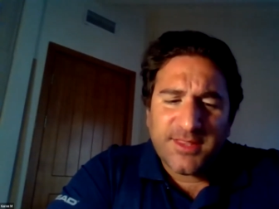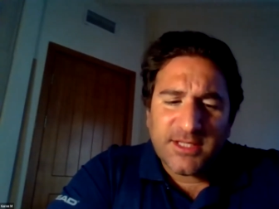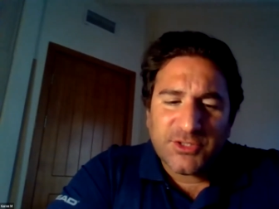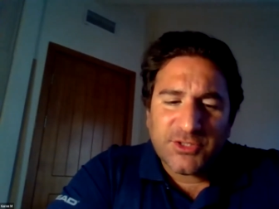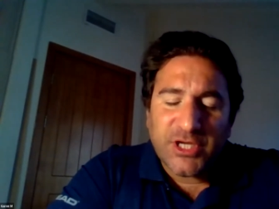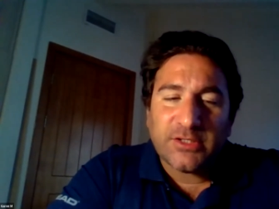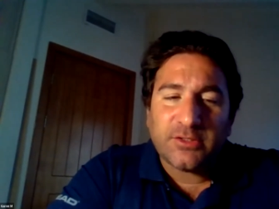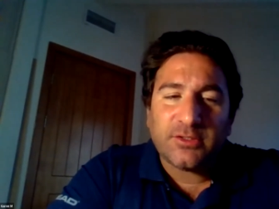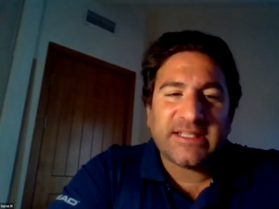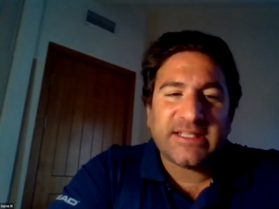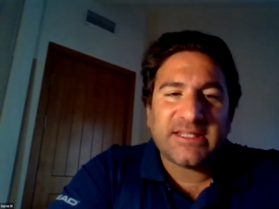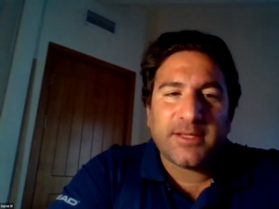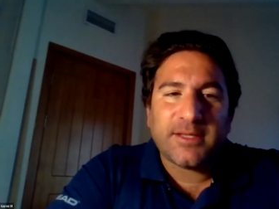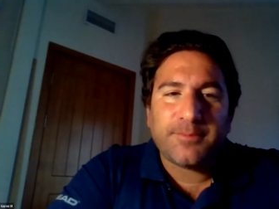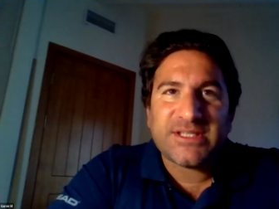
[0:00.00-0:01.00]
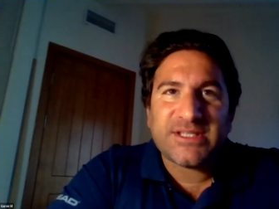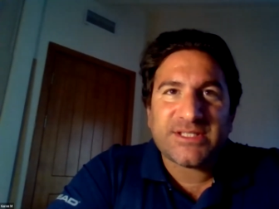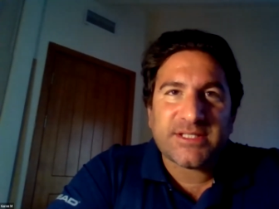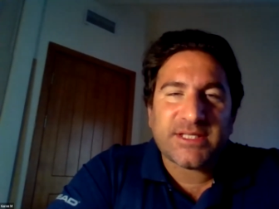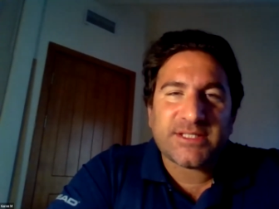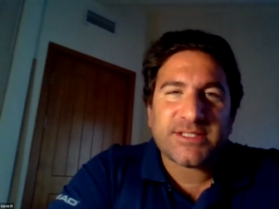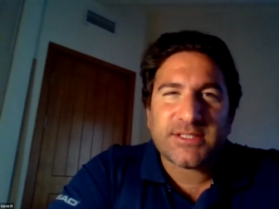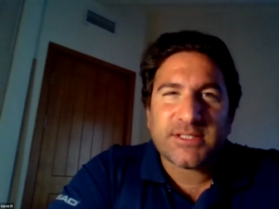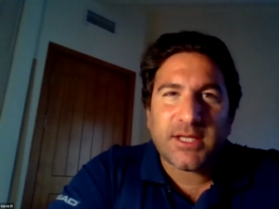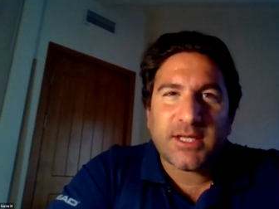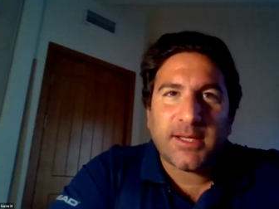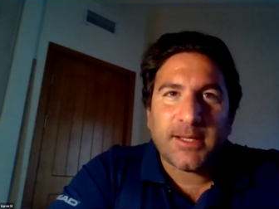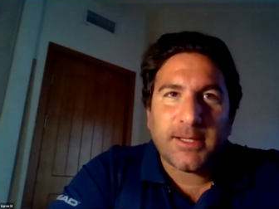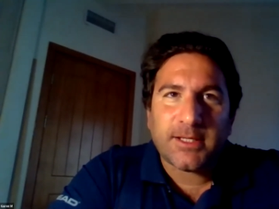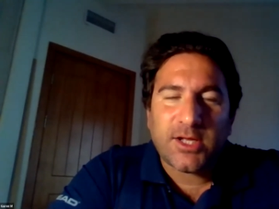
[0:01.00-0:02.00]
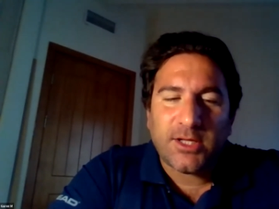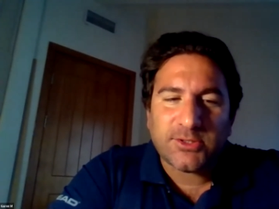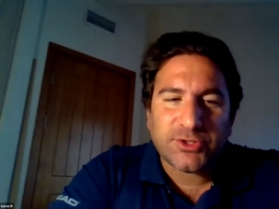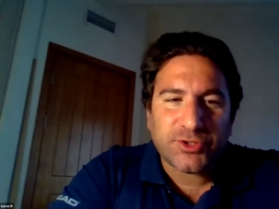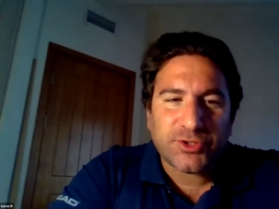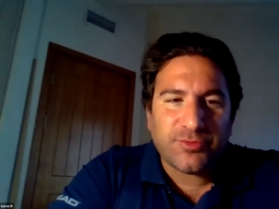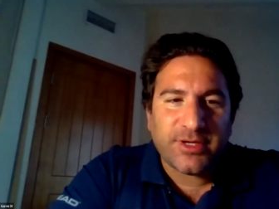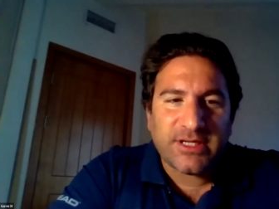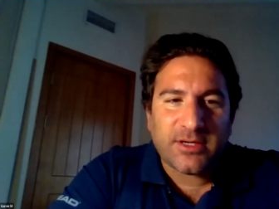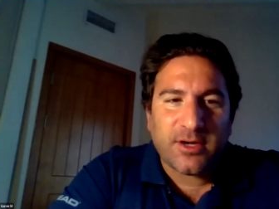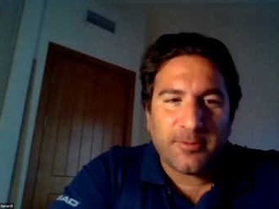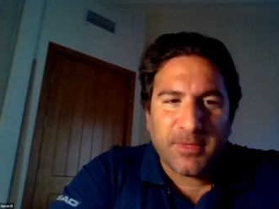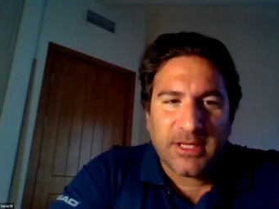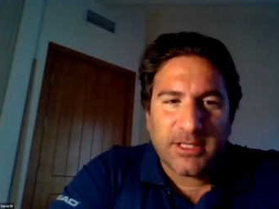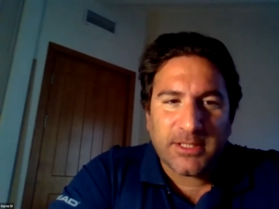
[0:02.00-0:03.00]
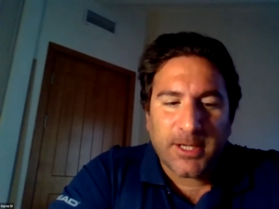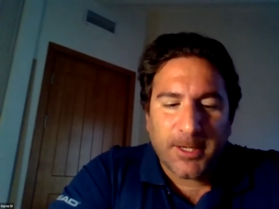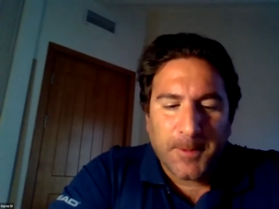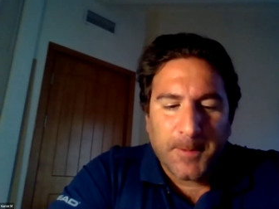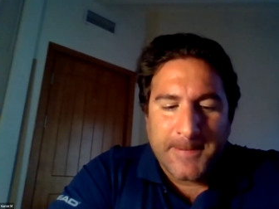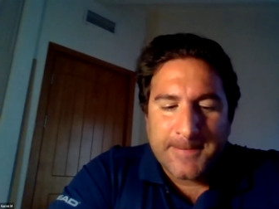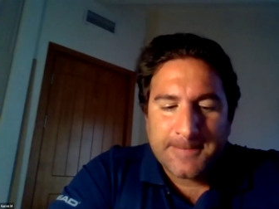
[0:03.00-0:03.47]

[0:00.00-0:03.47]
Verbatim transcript: think generally the business uh, culture in Armenia